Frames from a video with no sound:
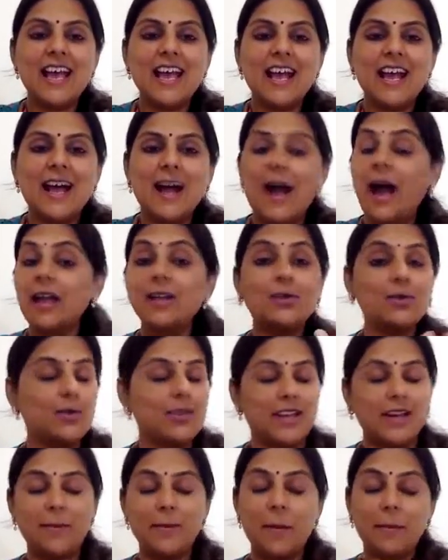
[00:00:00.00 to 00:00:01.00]
I do
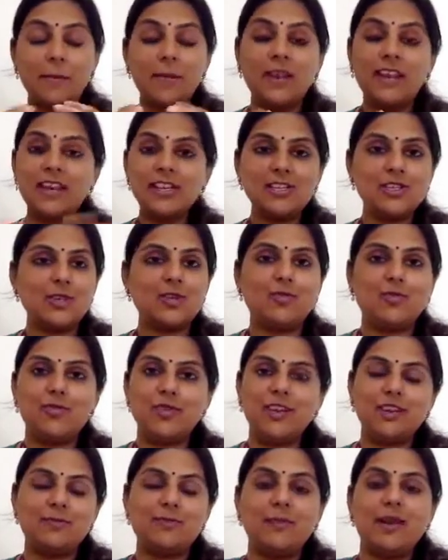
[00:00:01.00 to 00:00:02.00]
that. I'm guilty of
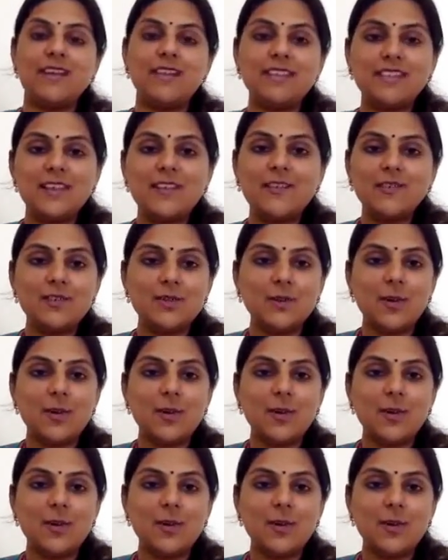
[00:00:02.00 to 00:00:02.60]
it myself.